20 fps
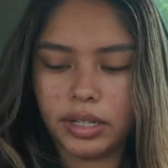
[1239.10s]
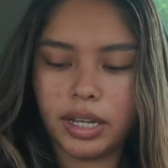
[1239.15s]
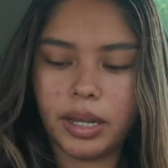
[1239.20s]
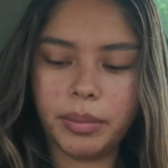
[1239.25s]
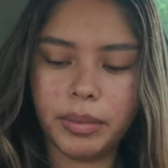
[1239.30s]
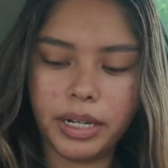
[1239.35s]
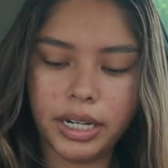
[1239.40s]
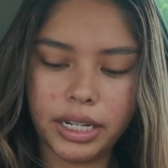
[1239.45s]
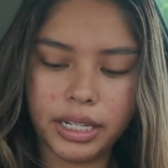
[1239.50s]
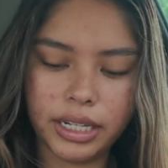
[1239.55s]
I
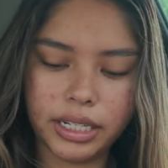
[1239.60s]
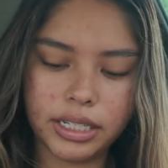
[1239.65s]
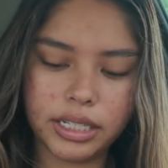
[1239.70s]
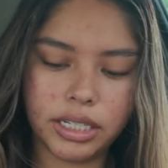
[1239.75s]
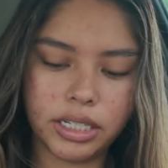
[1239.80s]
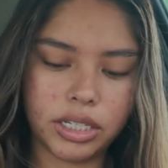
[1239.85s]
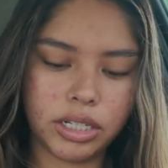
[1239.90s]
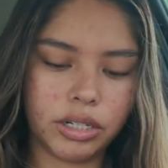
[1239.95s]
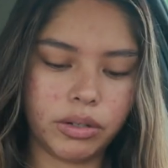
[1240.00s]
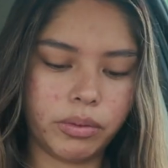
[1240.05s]
mean, I guess
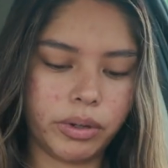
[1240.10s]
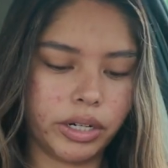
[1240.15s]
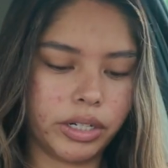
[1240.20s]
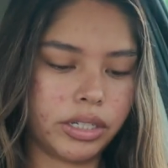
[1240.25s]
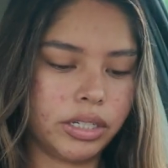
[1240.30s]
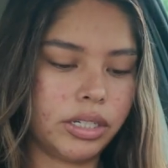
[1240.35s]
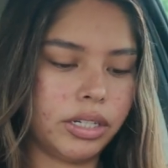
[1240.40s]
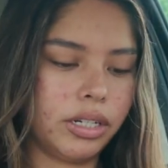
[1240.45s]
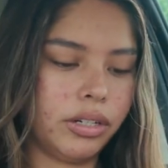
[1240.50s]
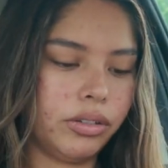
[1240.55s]
this could work
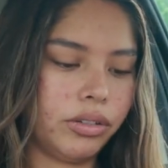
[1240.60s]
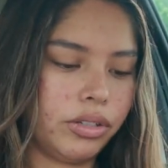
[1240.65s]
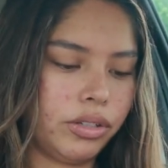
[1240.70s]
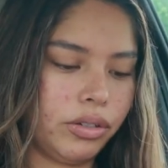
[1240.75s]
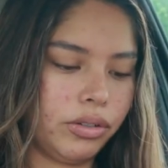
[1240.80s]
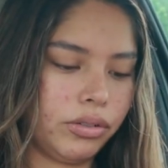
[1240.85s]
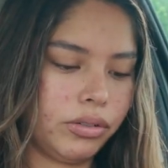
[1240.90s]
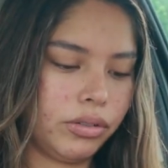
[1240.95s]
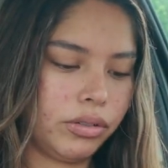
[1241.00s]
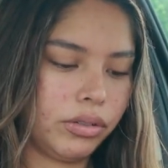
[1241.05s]
still
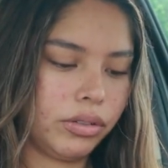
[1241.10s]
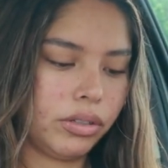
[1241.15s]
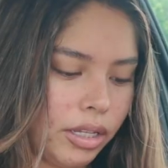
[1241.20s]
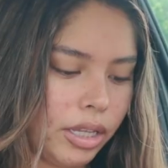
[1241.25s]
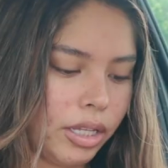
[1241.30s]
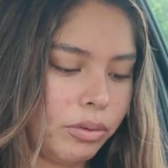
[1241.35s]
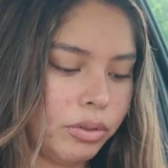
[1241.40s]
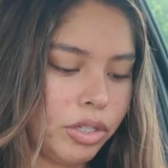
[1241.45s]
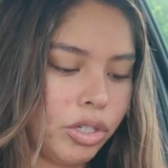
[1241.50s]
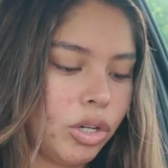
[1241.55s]
too.
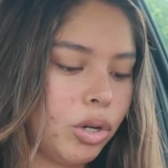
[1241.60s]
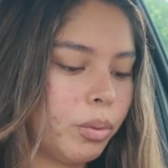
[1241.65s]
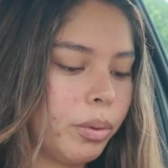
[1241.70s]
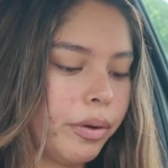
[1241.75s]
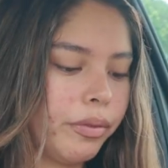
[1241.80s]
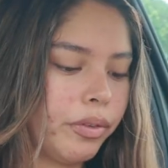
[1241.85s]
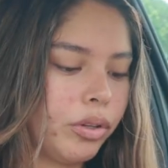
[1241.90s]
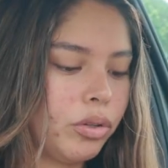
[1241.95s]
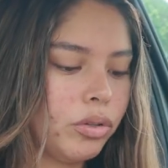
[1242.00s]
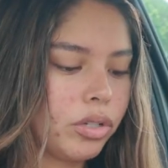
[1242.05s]
There was no
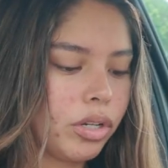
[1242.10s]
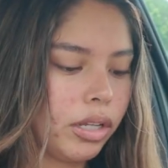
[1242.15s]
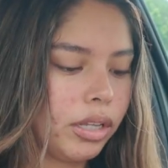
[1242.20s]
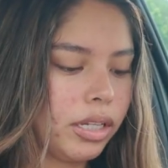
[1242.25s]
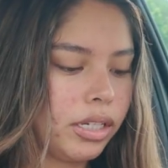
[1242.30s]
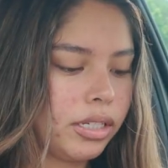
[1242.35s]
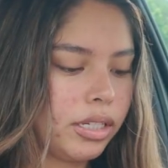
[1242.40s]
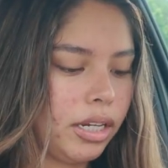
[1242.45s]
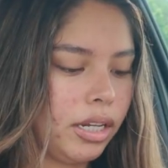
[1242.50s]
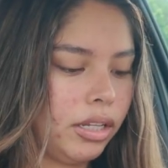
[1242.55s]
reviews on
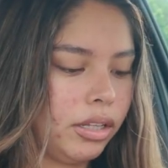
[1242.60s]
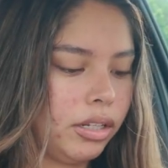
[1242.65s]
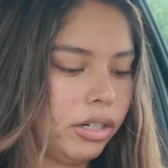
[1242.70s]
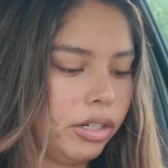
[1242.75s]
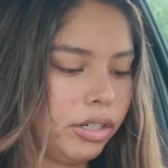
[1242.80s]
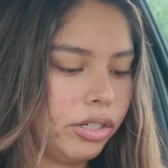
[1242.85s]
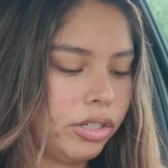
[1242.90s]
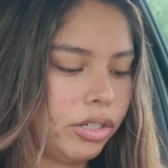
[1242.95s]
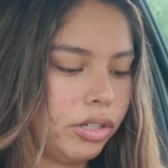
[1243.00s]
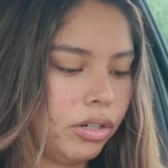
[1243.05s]
this
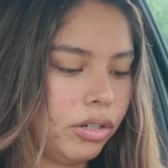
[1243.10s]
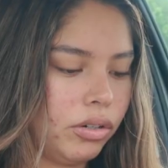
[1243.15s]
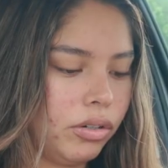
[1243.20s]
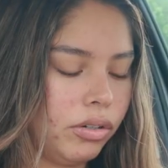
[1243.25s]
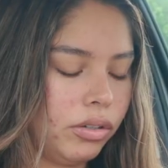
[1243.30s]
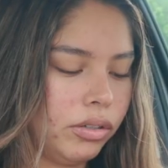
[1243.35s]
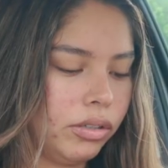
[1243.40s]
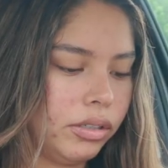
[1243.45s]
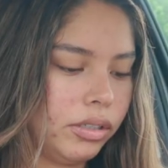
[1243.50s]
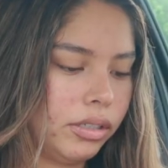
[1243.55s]
either,
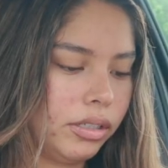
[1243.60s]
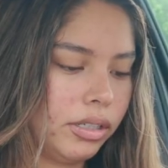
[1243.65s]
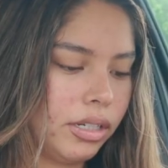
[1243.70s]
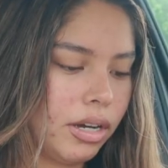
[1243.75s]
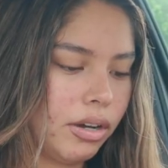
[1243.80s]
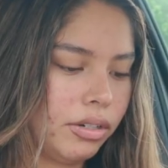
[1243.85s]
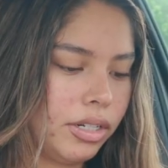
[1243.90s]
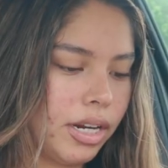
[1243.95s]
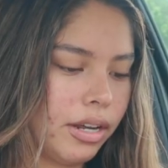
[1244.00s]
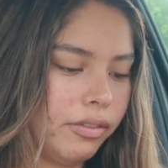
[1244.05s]
so
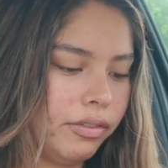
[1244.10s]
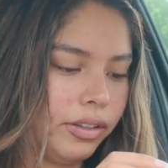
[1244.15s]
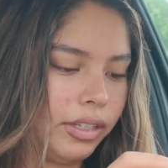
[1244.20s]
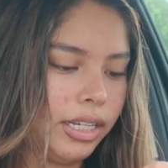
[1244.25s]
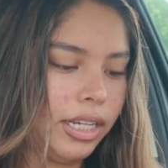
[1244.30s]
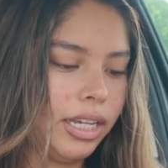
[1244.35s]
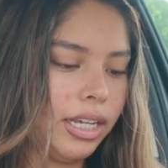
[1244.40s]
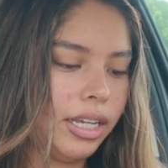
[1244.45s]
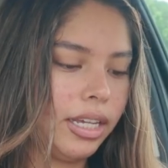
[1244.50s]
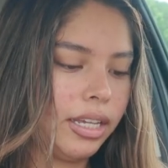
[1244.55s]
I'll
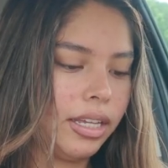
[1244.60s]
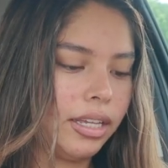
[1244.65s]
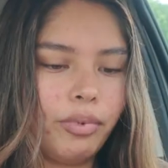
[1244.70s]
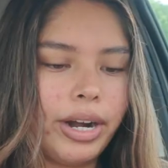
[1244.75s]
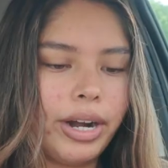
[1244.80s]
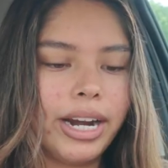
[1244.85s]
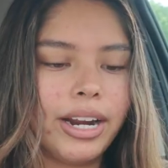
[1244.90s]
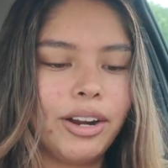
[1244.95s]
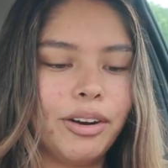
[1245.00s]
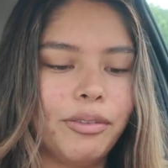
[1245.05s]
definitely
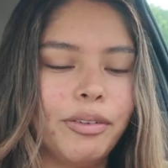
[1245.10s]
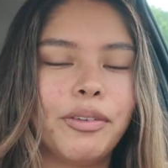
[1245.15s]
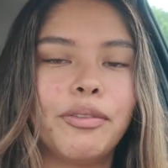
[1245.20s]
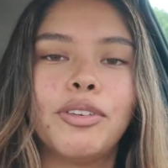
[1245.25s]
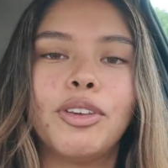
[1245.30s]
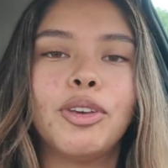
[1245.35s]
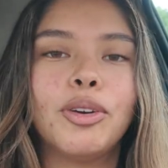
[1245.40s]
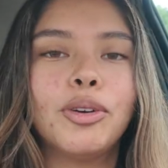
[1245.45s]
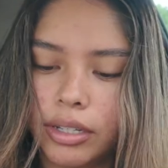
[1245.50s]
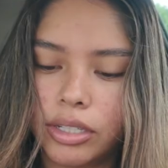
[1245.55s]
write a
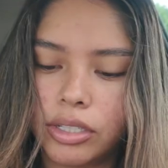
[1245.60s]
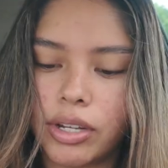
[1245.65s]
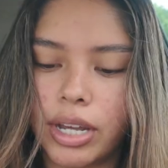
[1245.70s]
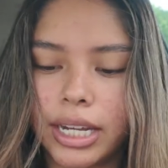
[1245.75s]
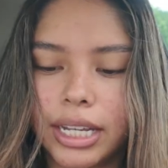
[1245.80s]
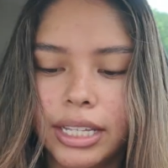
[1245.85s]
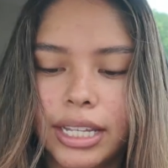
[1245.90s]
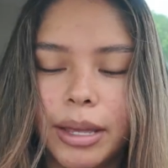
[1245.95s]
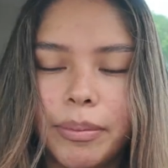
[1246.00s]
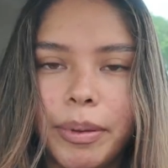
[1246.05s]
review so I
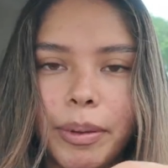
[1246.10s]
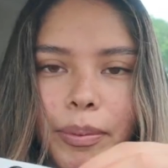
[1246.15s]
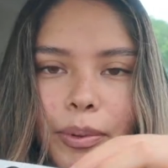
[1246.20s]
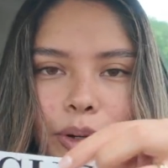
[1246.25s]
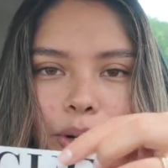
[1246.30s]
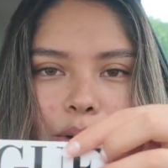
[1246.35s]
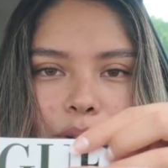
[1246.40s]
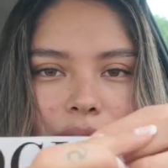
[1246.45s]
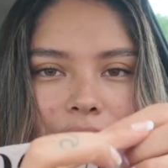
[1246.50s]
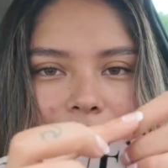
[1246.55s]
can let people
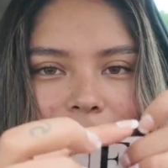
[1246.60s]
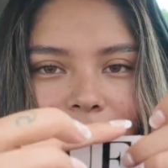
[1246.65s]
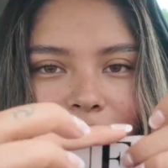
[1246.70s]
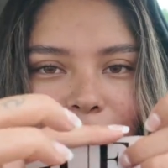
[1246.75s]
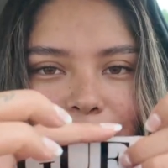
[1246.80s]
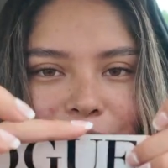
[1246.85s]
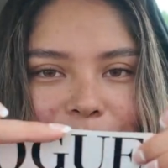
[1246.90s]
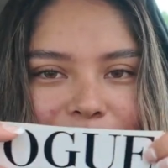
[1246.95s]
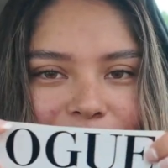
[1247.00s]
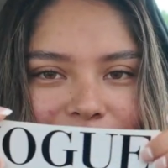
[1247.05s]
know that it
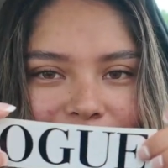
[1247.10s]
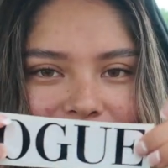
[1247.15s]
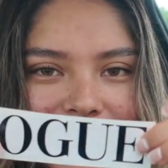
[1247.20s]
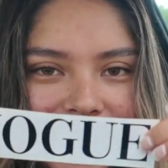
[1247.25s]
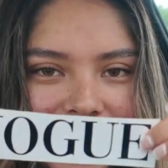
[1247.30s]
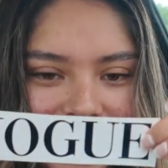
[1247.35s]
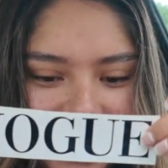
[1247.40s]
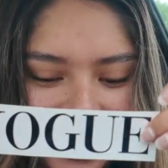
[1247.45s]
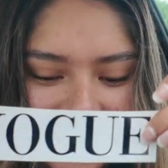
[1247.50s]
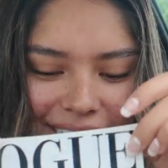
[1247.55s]
comes
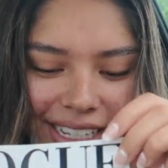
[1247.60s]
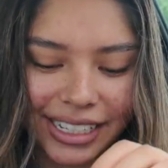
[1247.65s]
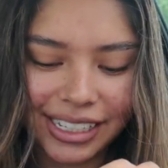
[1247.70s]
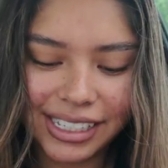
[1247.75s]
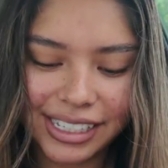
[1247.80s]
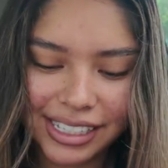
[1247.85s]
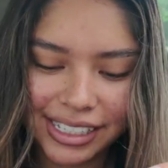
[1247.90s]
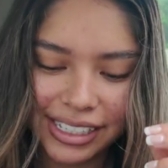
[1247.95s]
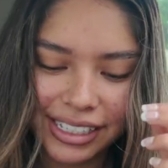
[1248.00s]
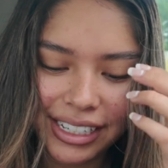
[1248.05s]
like
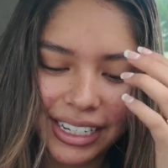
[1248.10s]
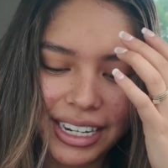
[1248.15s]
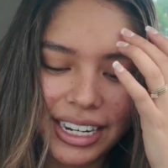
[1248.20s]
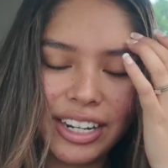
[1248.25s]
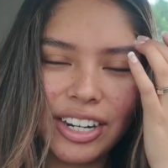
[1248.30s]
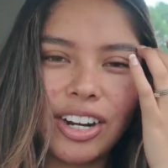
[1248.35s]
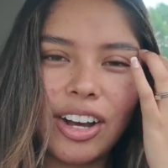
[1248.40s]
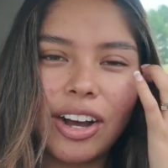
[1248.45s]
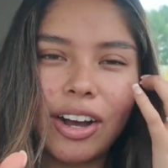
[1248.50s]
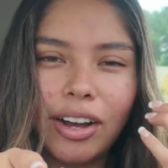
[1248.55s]
this
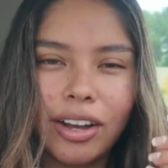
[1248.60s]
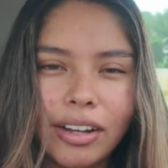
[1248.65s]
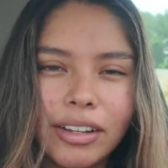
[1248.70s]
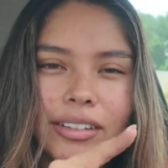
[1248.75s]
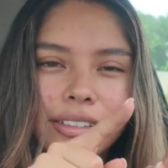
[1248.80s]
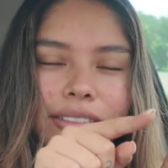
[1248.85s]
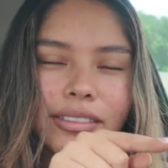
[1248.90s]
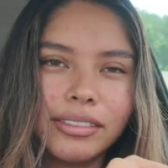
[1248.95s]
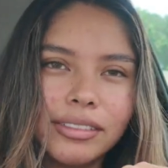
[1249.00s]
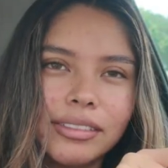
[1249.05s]
and not,
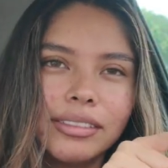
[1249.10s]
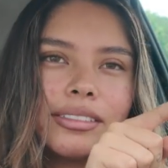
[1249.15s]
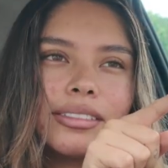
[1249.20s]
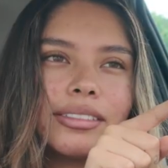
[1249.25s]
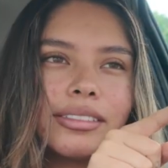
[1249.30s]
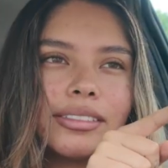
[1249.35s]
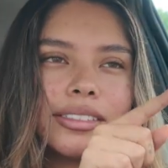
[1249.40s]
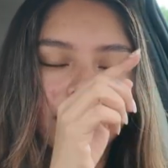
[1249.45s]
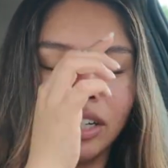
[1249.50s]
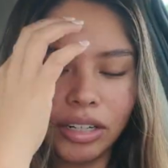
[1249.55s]

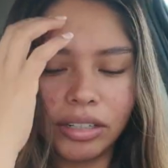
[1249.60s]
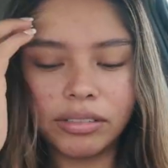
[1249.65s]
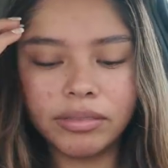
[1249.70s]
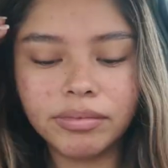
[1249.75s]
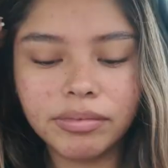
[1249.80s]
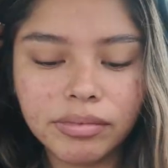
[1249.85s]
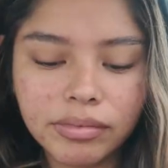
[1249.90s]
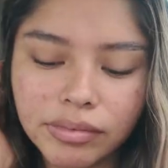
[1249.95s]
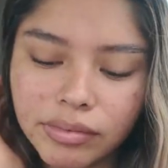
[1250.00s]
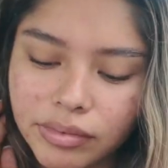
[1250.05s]
you know.
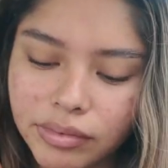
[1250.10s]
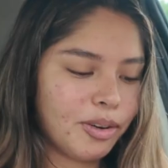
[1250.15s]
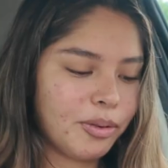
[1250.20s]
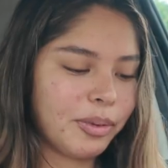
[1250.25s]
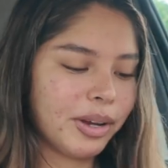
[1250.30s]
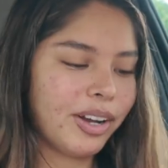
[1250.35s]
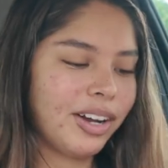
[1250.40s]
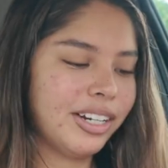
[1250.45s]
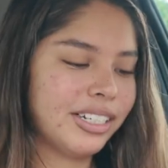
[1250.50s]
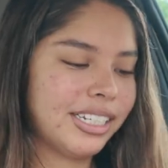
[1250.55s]
Oh
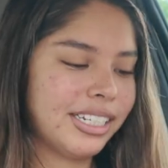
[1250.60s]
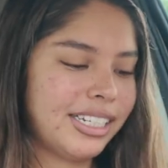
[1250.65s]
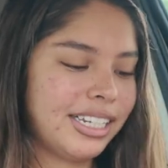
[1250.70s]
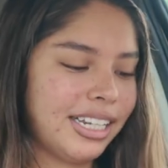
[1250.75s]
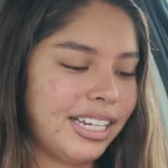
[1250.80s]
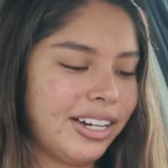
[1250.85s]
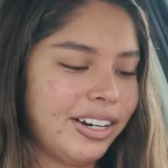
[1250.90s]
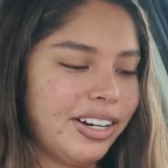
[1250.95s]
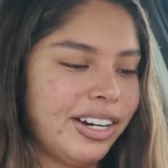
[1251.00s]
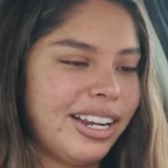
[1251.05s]
my gosh, that's
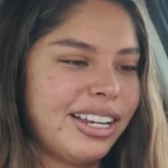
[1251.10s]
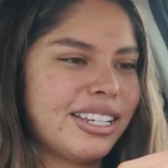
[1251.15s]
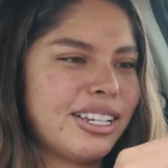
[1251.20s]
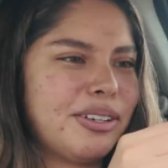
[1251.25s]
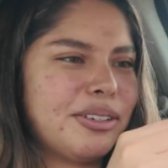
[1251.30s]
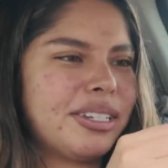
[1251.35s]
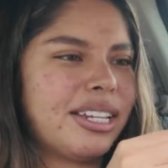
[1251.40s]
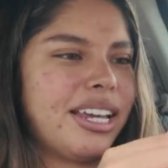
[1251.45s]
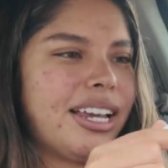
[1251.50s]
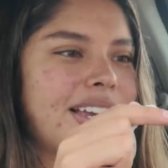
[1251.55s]
hilarious. I
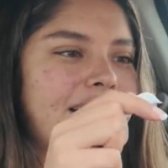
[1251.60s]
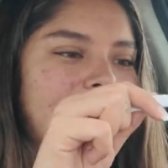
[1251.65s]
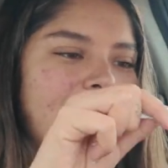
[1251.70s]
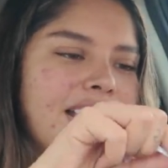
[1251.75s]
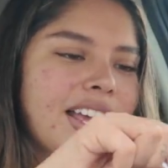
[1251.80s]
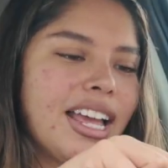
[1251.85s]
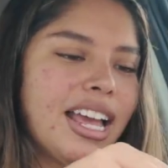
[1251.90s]
was like,